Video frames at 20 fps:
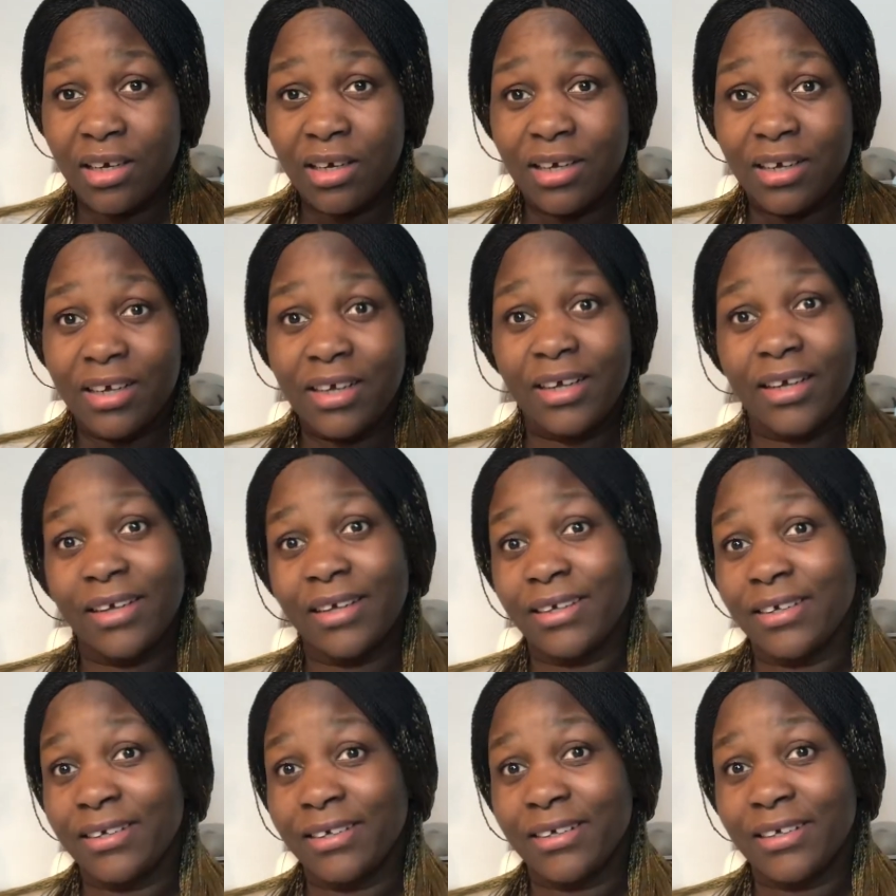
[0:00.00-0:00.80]

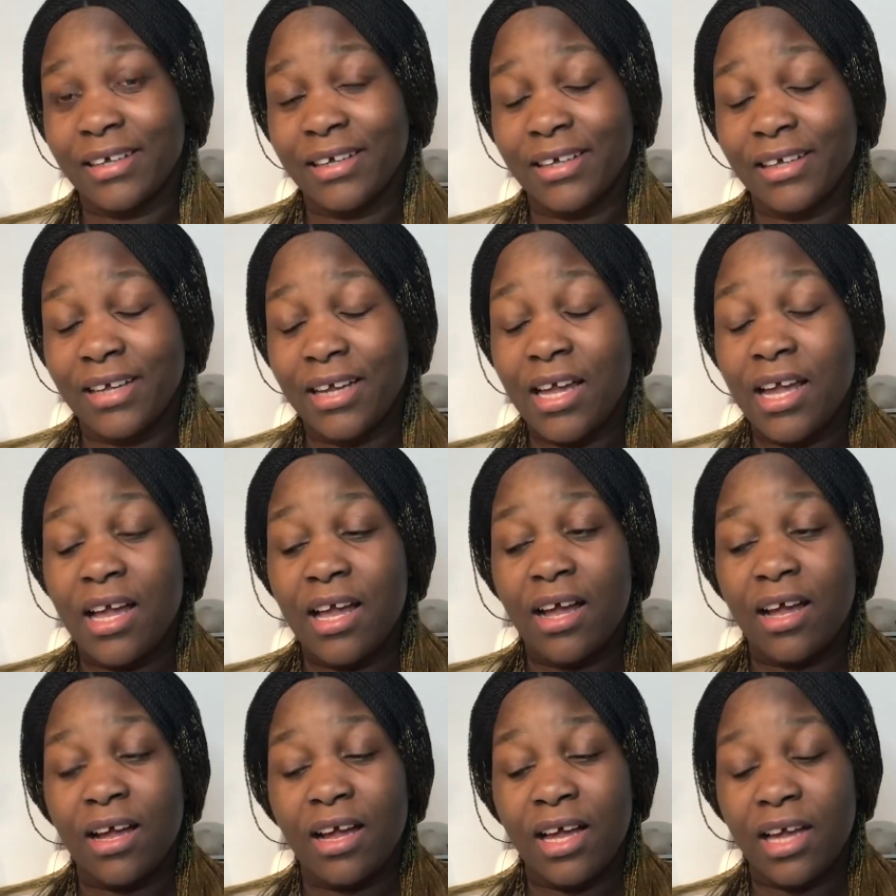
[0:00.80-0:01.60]

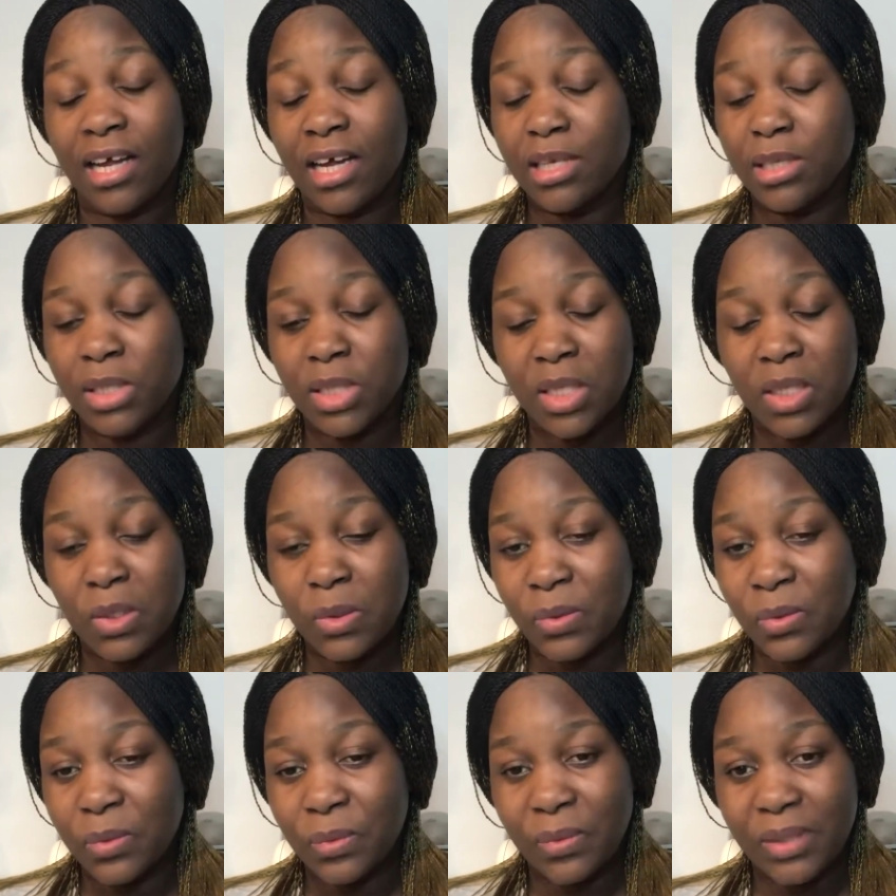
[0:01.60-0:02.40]
I can tell
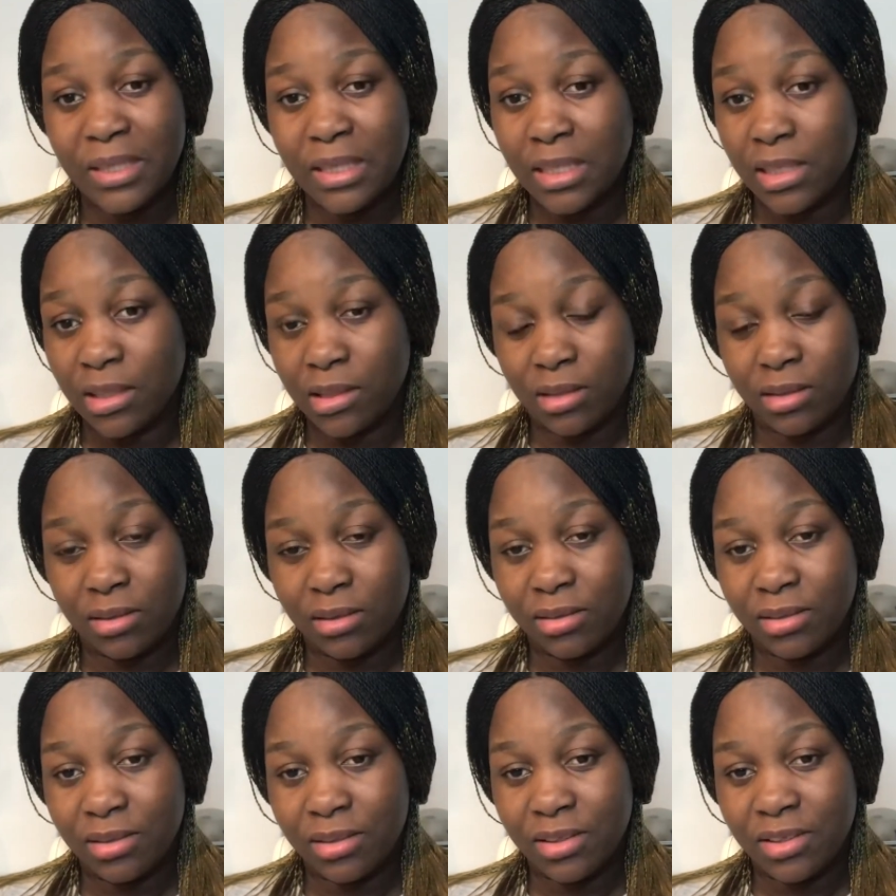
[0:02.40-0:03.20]
you one thing.
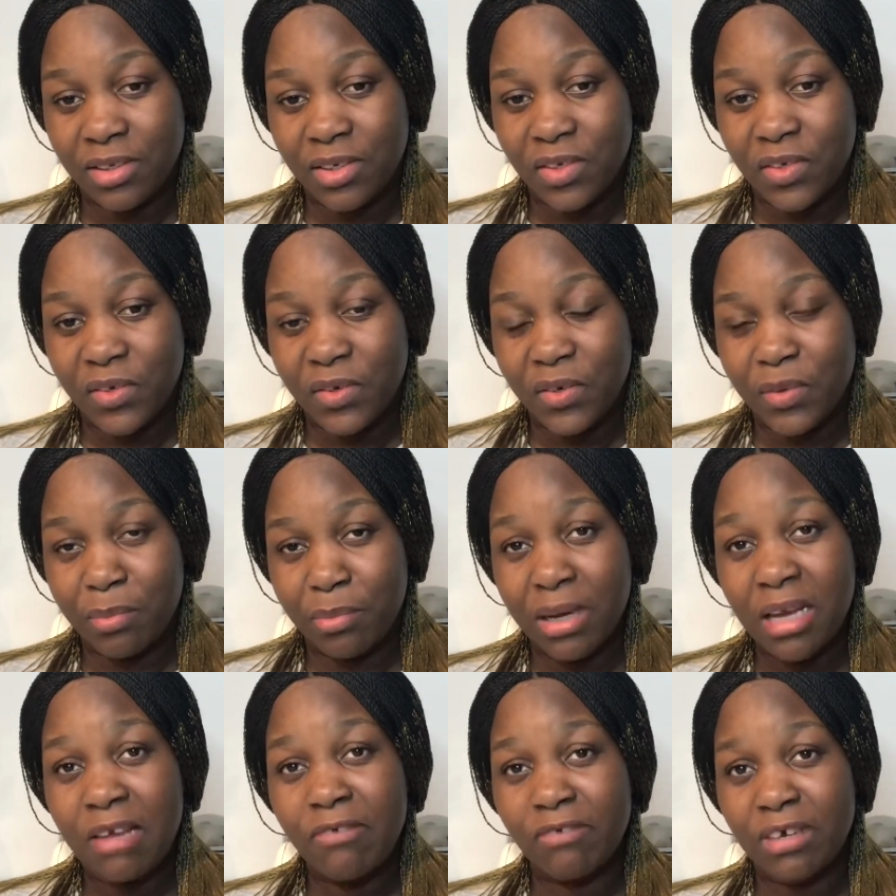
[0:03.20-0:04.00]

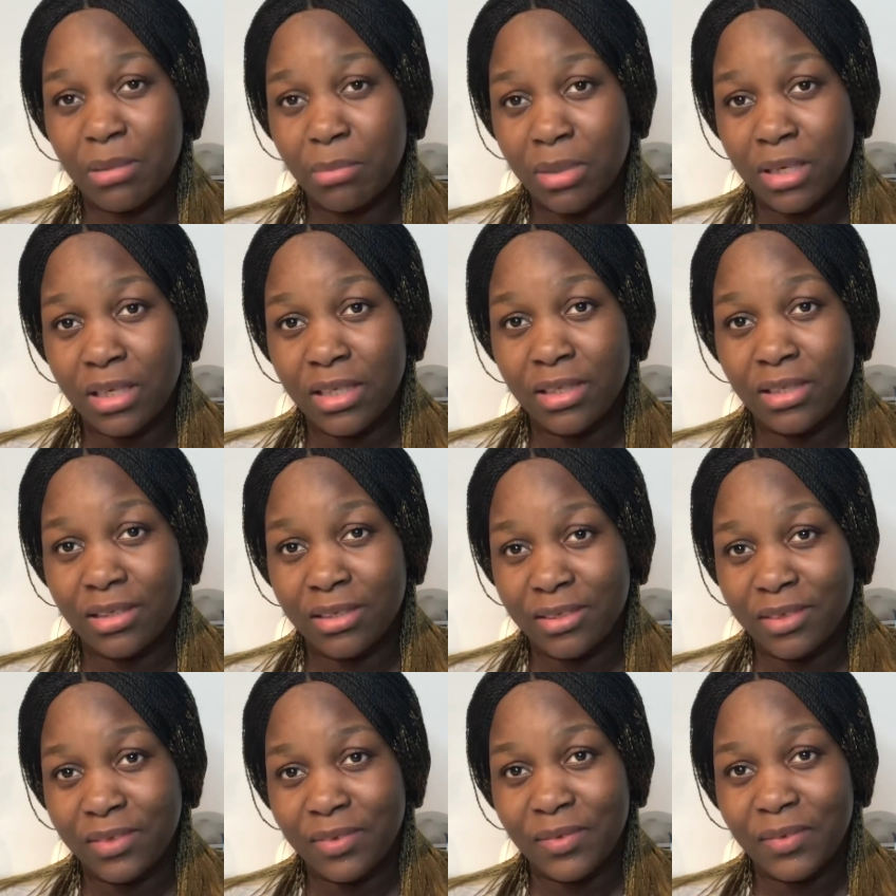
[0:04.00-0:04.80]
My family,
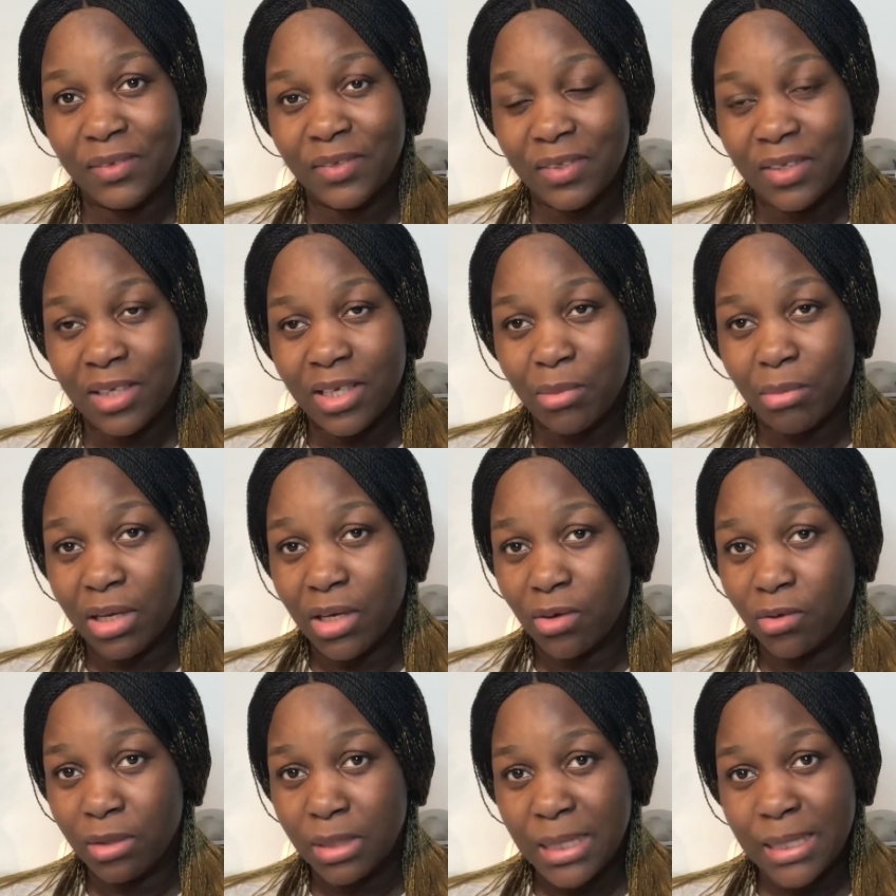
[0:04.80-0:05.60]
my
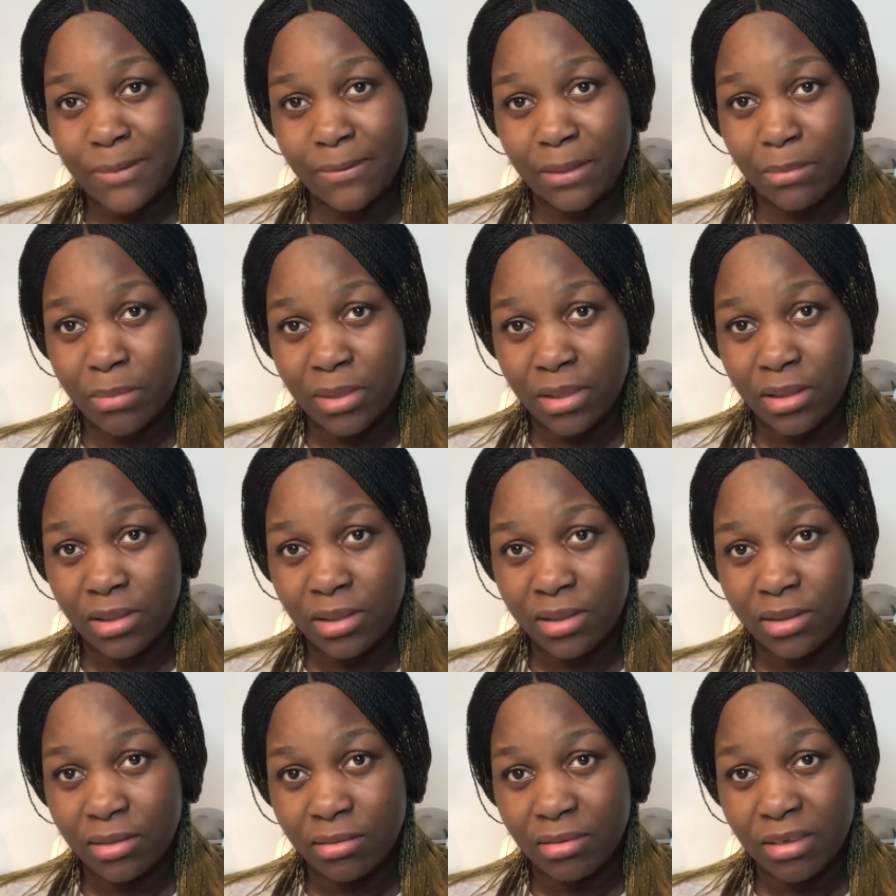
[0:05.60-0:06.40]
host's
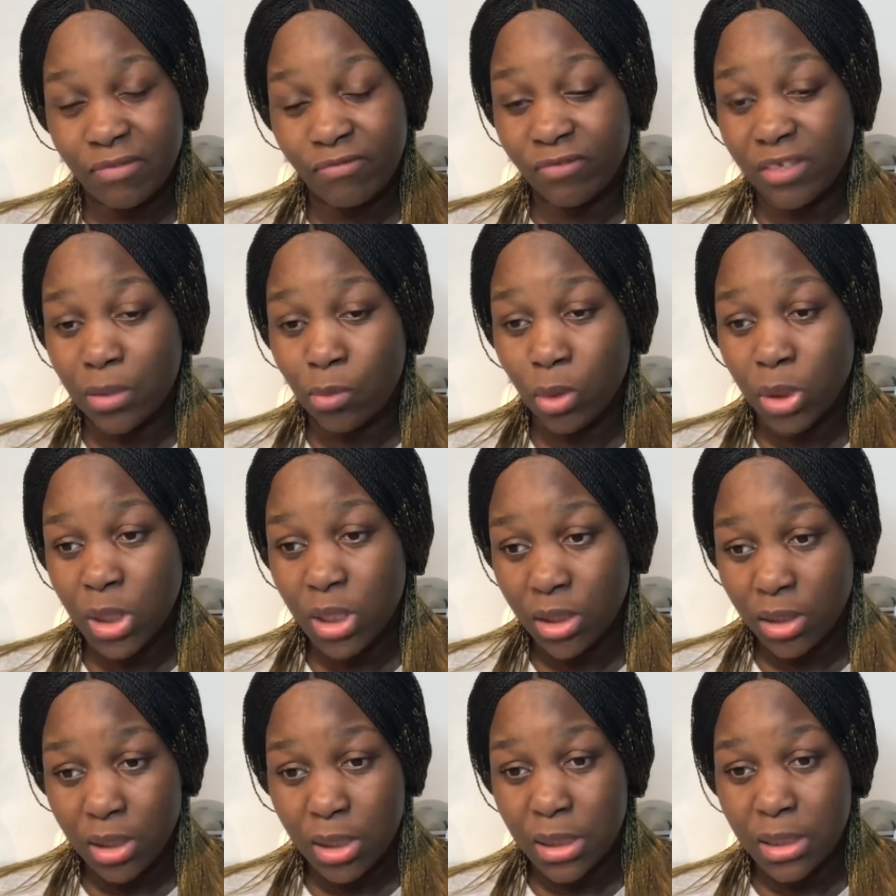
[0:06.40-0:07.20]
family, if they're
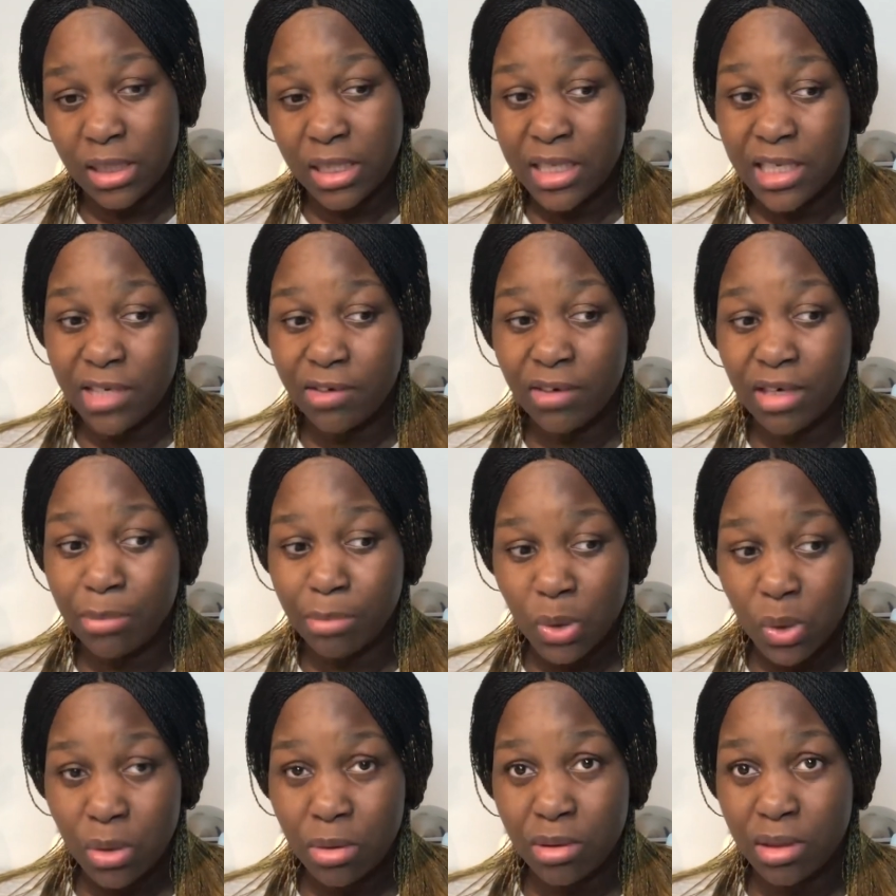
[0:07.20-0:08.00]
watching this right now, I'm
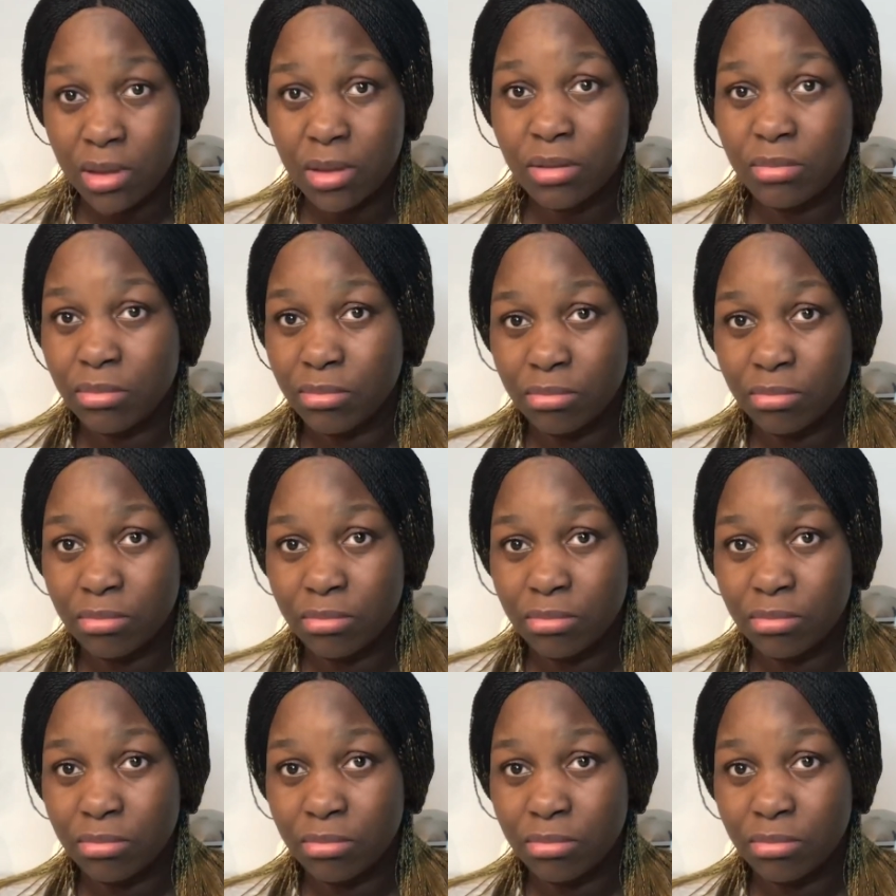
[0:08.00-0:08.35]
sorry.